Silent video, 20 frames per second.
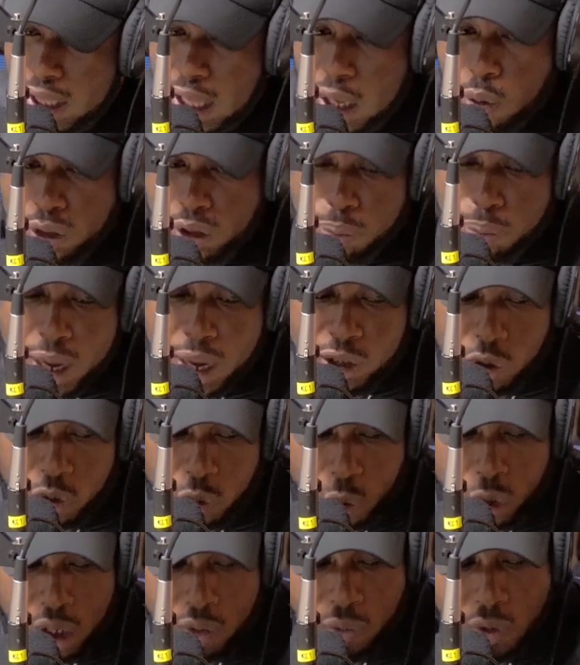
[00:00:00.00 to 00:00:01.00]
the price I was
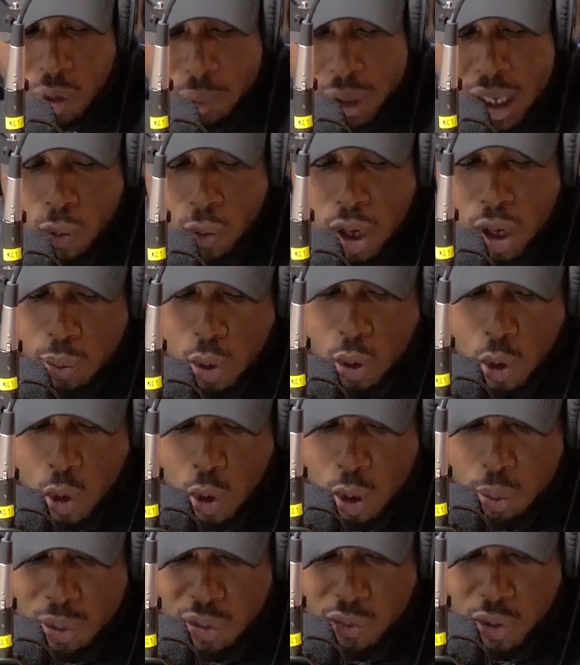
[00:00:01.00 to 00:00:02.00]
looking for. Let me get one more call
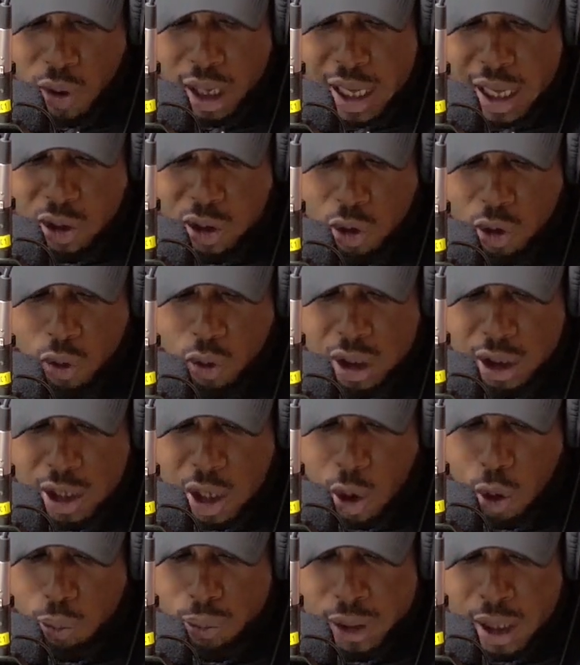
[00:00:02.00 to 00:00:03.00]
before I get to you, DJ
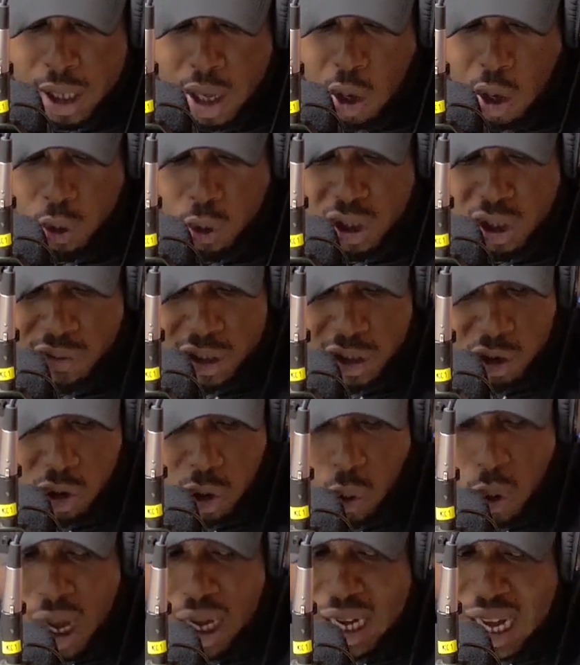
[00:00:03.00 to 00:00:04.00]
Hopes.
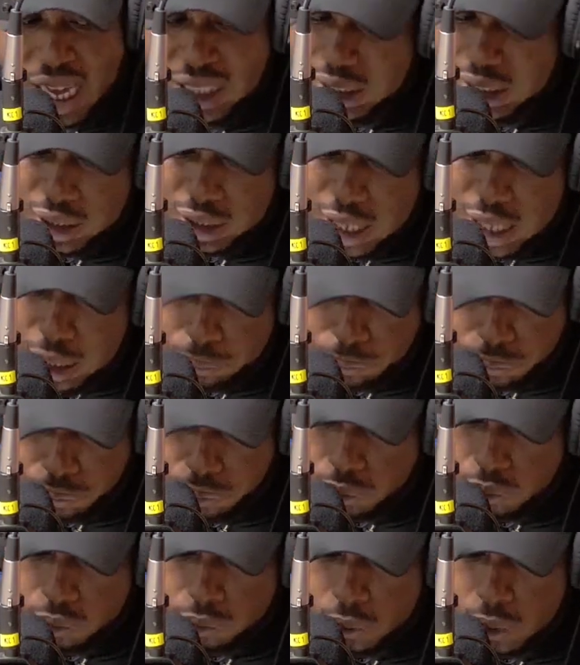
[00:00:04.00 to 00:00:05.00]
0701-969-969
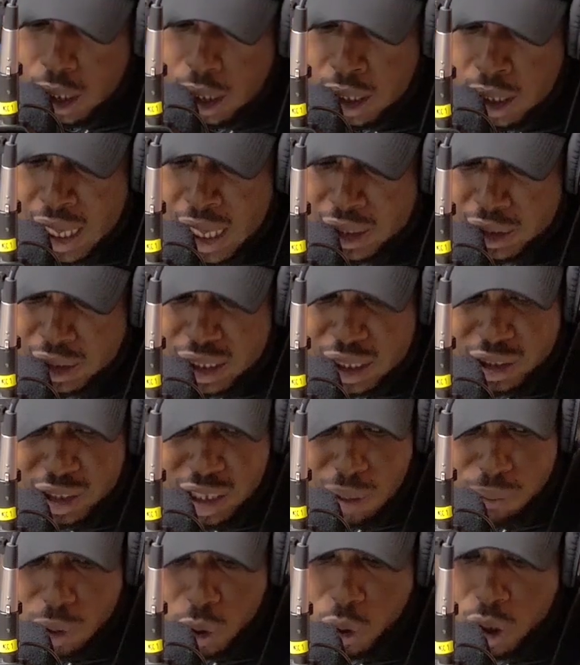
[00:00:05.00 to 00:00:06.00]
is the
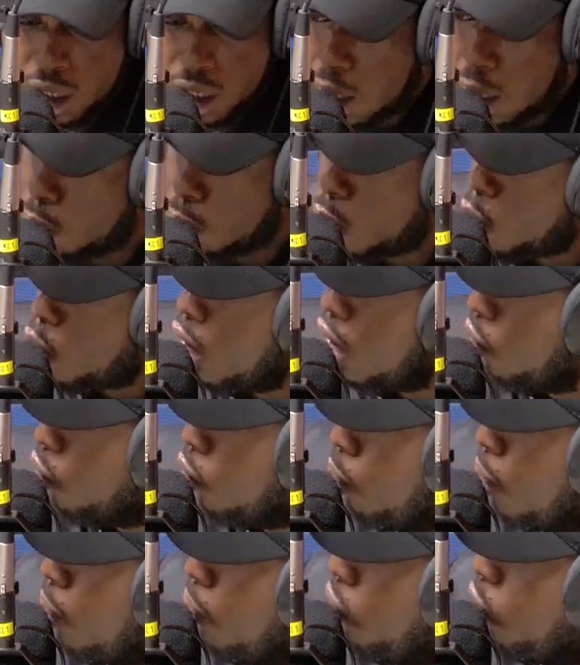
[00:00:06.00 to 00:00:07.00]
number you can keep on calling for.
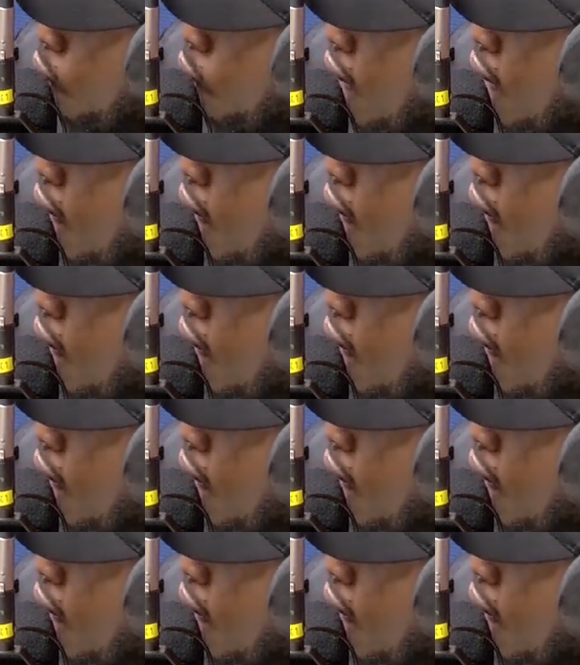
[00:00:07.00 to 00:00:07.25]
But before we get that,